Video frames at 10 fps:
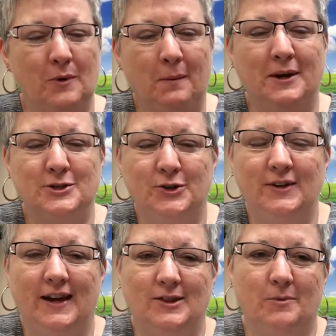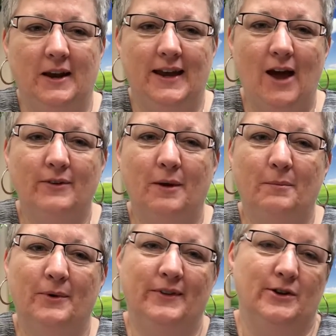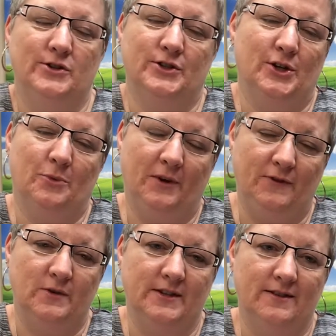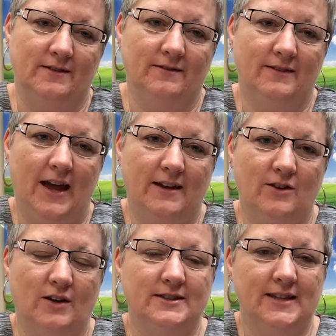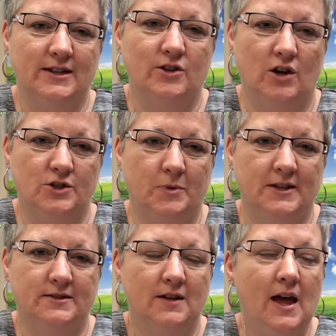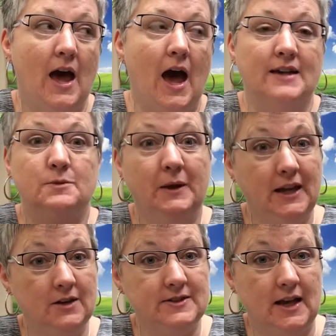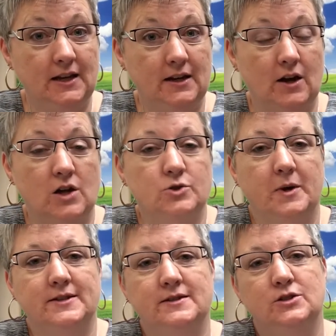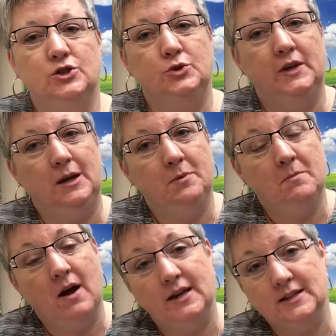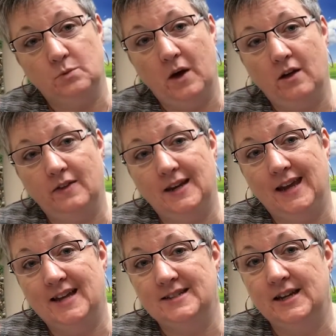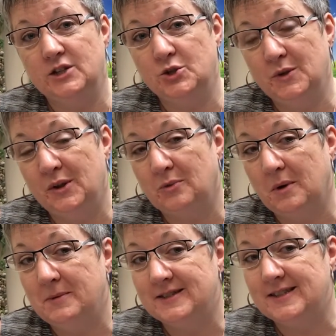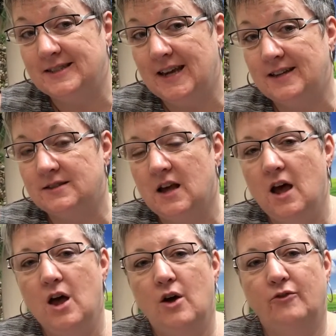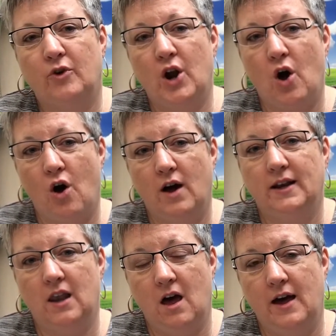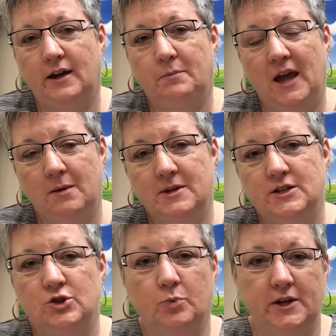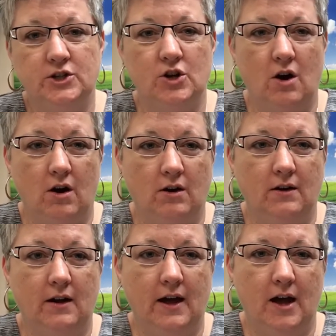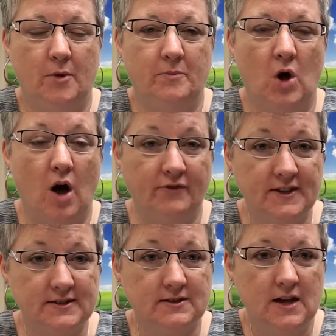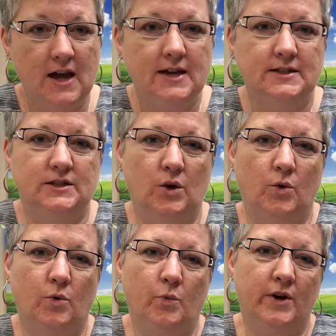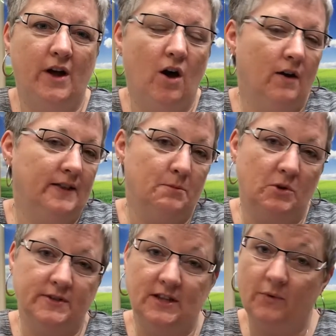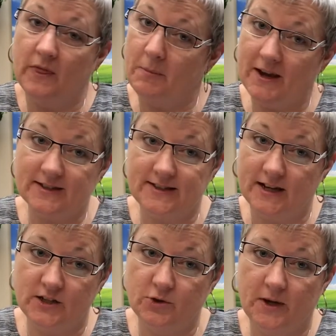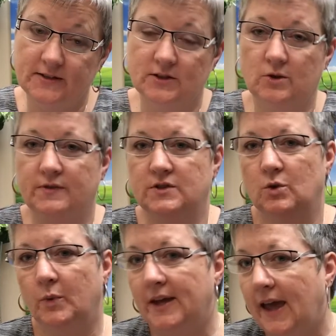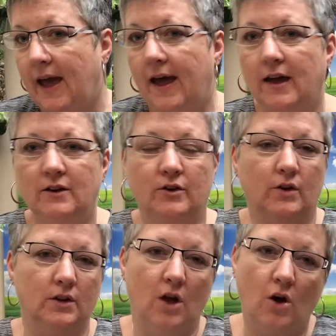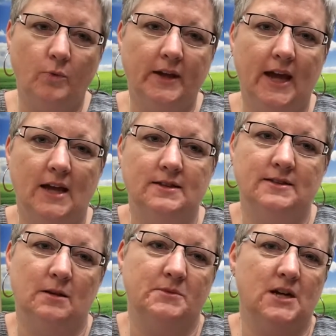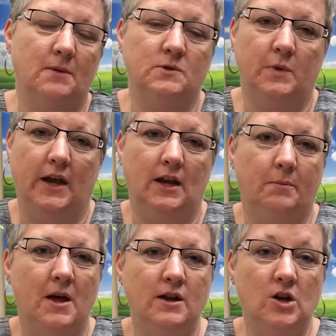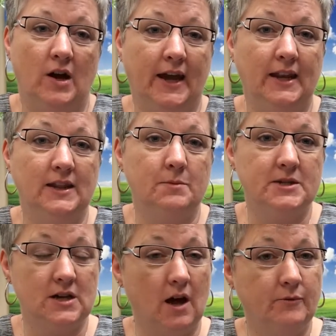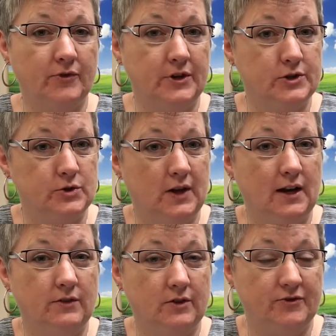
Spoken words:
you want to make sure you get the right account number. They're just going to refuse it and not send it on to us. Speaking of sending it on to us, do keep in mind as well that it can take 2 to 3 business days for an online payment to reach our office. So we are at the mercy when the banks send it to us. So if there's a weekend or a long weekend, sometimes we end up not getting them in time for your due date of the